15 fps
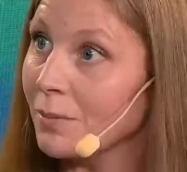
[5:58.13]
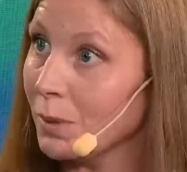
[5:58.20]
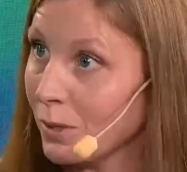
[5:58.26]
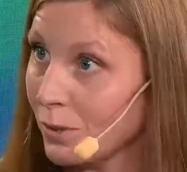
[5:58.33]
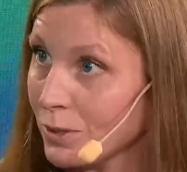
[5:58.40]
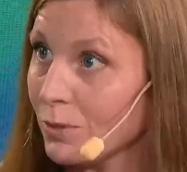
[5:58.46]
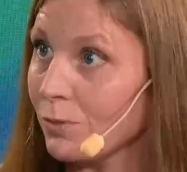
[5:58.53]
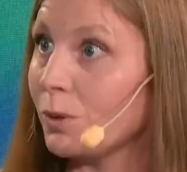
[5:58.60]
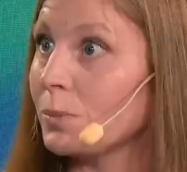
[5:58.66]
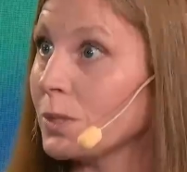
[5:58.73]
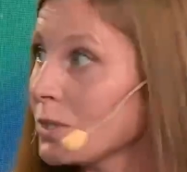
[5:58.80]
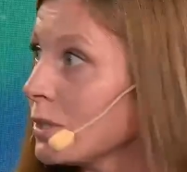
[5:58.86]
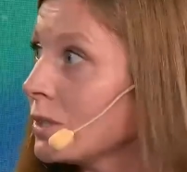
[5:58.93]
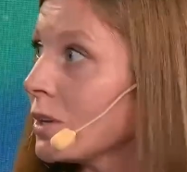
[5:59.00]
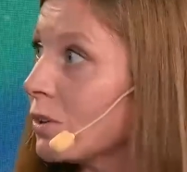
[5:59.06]
but also from a
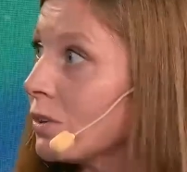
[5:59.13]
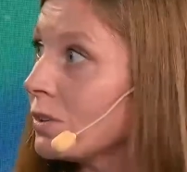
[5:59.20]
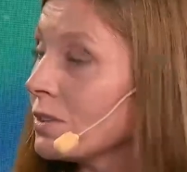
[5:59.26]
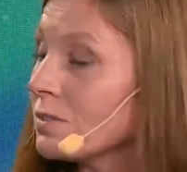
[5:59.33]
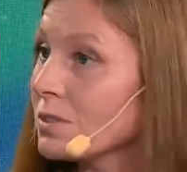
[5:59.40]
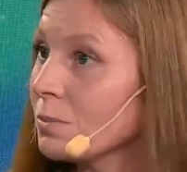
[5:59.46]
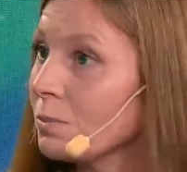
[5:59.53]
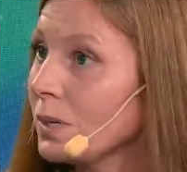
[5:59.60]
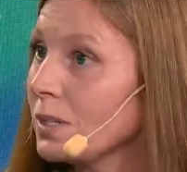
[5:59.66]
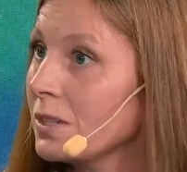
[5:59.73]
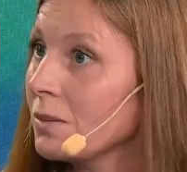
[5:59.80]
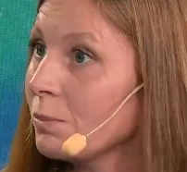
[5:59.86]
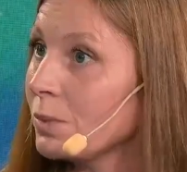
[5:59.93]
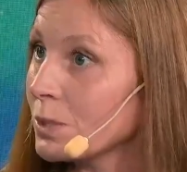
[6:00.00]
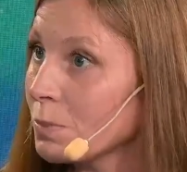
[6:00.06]
security of supply
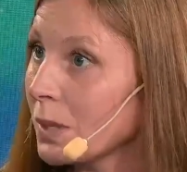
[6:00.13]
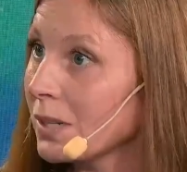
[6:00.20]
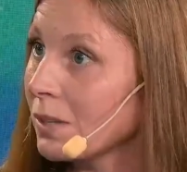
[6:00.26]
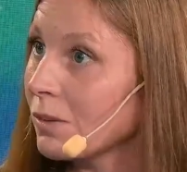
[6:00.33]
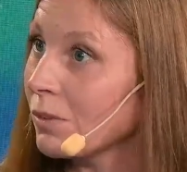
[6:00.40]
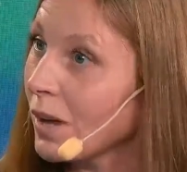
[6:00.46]
perspective,